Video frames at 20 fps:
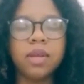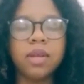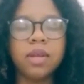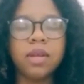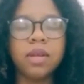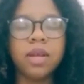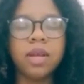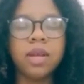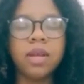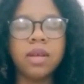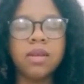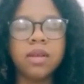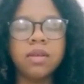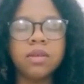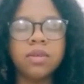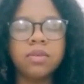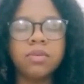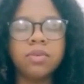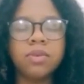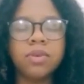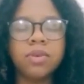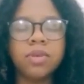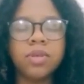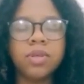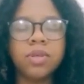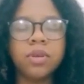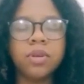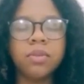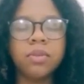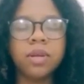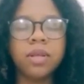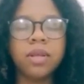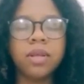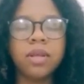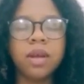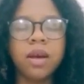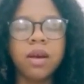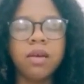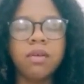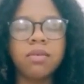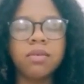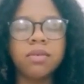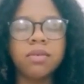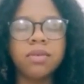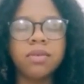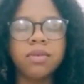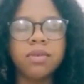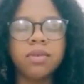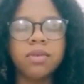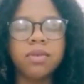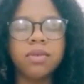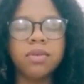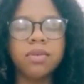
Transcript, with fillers: in. Inhale, push your belly out.